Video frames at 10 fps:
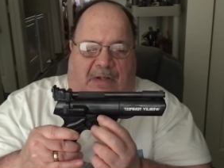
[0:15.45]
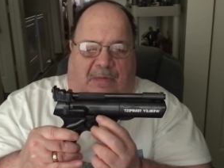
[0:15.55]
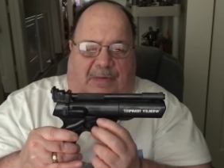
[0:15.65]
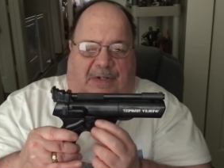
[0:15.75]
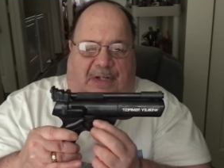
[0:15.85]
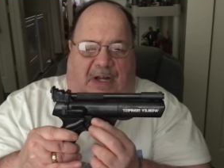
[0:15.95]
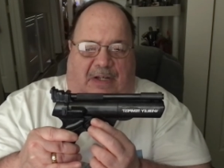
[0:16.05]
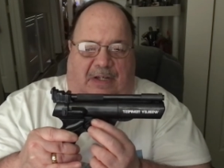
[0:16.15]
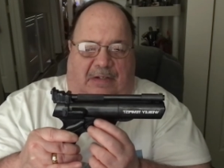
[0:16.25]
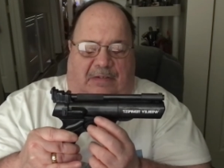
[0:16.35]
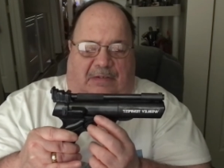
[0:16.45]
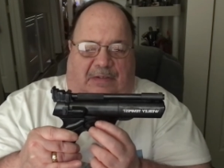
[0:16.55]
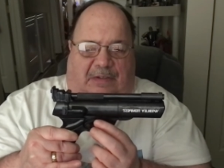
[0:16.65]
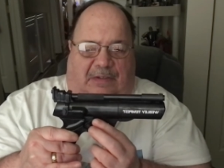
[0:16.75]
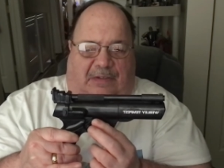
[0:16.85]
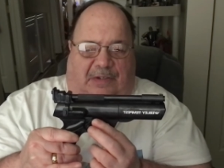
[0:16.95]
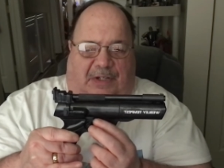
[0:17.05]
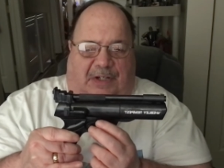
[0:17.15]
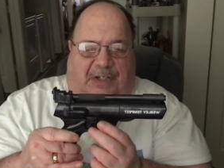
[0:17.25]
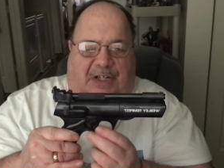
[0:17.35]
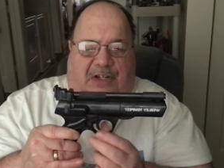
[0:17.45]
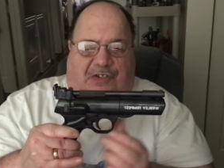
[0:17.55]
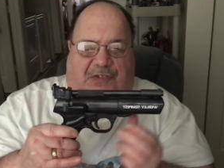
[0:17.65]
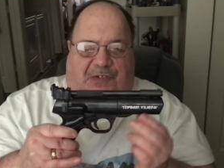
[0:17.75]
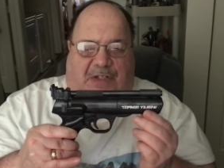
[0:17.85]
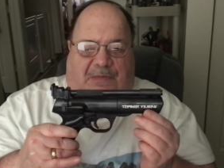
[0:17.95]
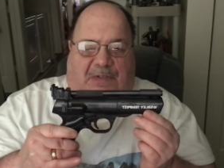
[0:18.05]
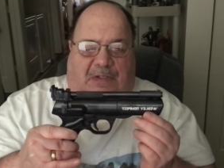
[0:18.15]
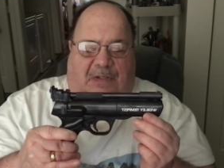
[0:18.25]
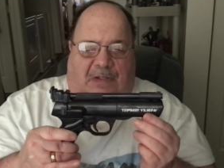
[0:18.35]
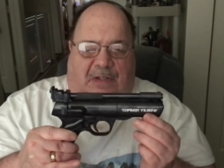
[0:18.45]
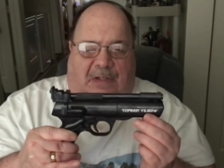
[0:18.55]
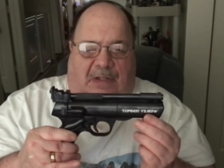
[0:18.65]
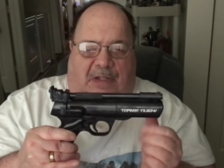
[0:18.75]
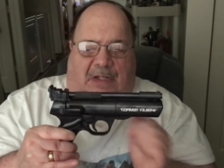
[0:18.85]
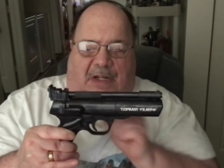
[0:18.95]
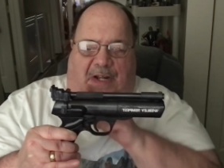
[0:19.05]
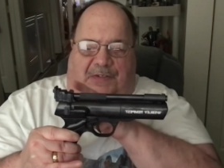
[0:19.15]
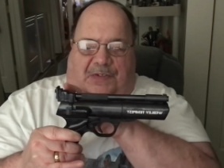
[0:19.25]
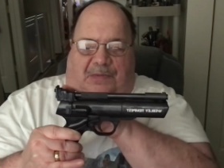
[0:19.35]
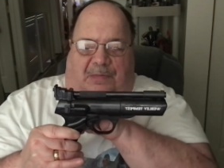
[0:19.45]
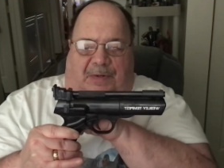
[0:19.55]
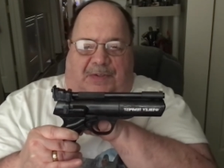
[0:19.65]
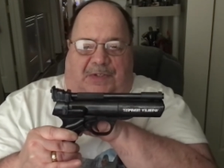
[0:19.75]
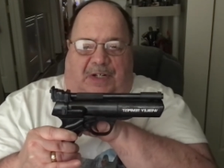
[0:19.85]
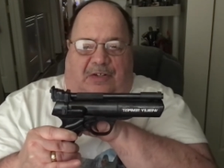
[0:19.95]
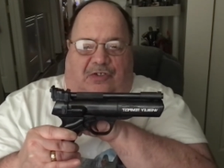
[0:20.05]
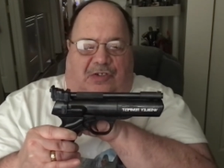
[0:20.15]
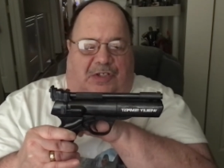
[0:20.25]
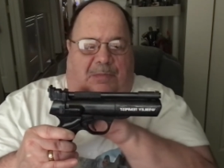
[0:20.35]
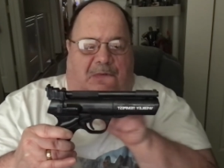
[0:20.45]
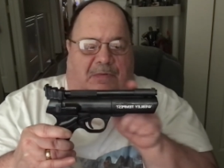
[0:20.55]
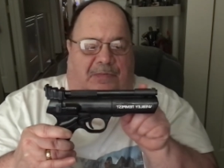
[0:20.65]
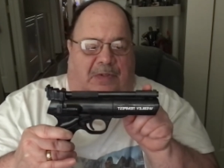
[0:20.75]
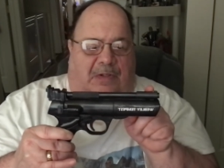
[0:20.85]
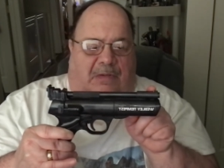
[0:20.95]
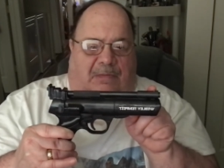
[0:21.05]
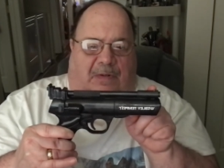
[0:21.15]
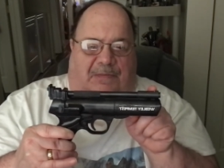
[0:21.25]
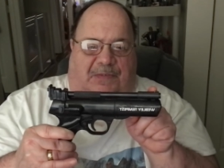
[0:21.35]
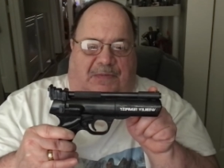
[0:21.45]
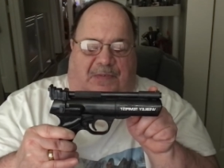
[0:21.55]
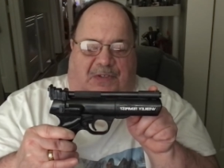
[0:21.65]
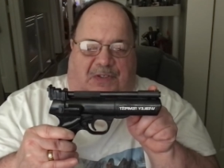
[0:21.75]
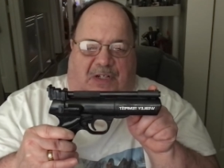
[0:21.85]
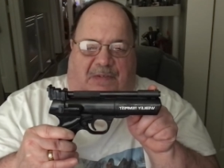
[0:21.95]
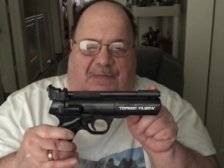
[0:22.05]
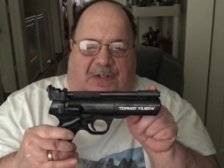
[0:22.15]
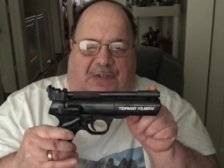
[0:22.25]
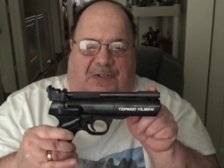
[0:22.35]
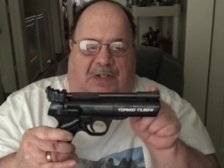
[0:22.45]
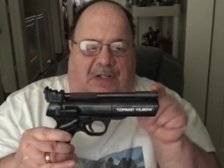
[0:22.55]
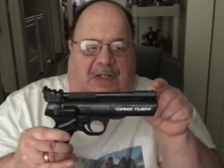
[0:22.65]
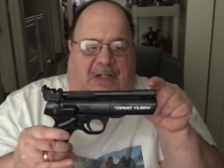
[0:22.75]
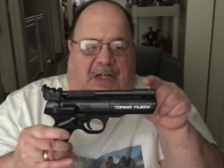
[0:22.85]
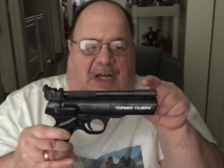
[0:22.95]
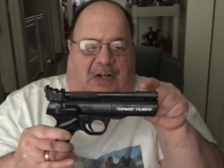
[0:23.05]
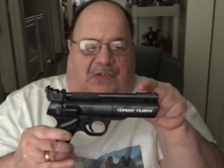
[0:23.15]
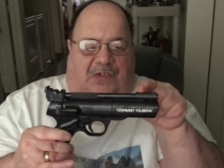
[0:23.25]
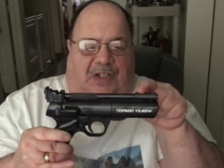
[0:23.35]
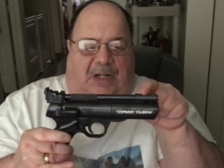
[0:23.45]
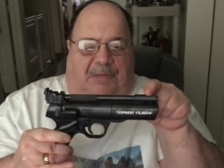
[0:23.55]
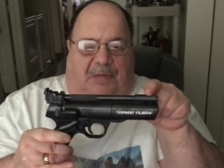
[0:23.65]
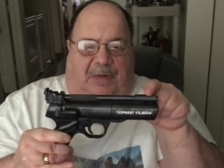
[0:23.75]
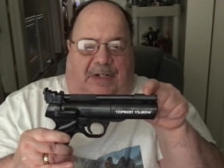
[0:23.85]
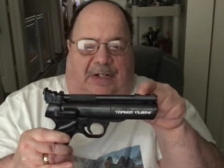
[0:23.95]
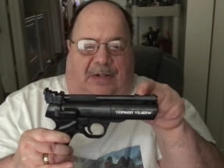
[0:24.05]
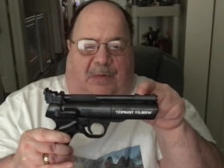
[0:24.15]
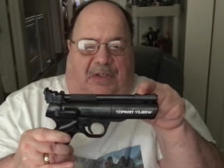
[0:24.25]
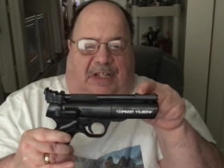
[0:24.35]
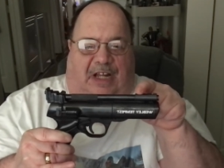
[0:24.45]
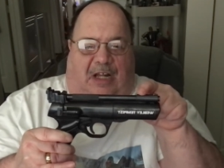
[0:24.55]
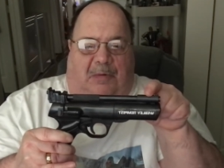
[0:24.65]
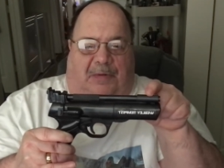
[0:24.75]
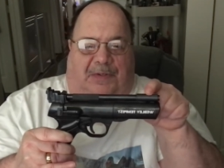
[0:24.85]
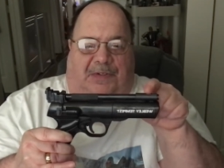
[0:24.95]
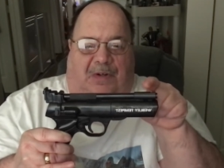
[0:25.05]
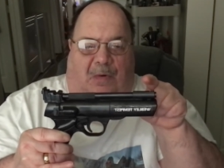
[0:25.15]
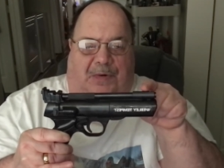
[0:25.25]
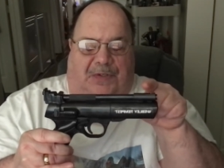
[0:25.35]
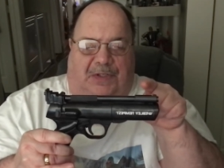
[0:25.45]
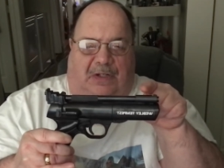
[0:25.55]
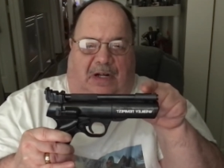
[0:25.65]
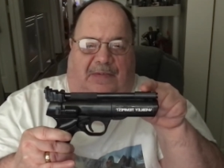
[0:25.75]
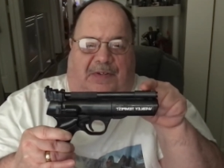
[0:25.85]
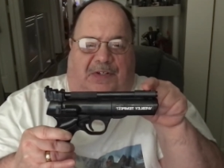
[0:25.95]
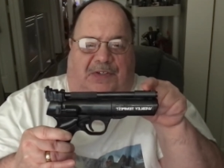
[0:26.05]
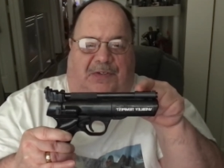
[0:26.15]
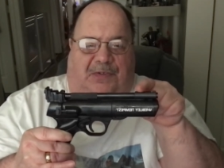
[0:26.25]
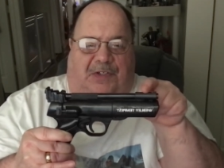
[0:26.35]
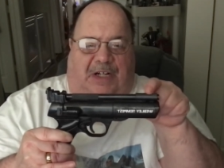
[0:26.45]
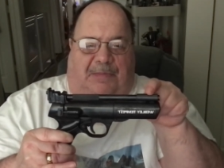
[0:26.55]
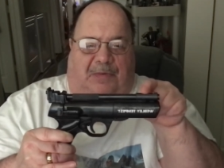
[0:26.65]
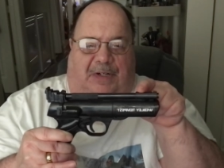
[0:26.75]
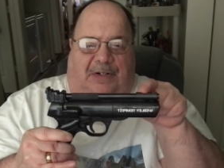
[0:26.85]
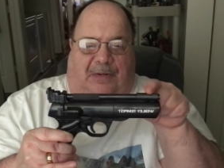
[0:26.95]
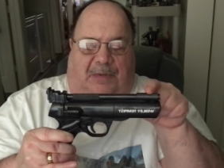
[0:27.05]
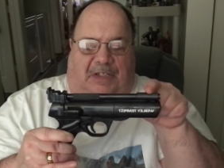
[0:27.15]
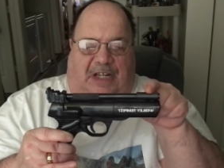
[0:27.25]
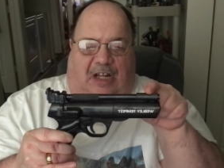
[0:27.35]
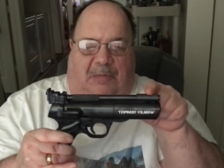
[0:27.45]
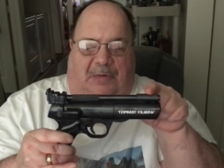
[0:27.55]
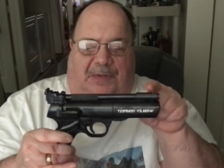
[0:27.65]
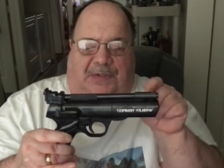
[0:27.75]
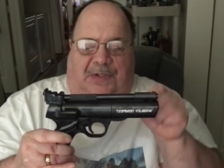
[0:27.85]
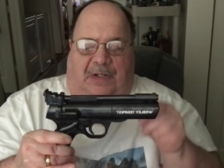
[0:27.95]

When you cock it, you can engage the safety. It has a rear sight adjustable, front, front sight fixed, and it's stamped right here what the caliber is. Always on these, they're stamped right here what the caliber is.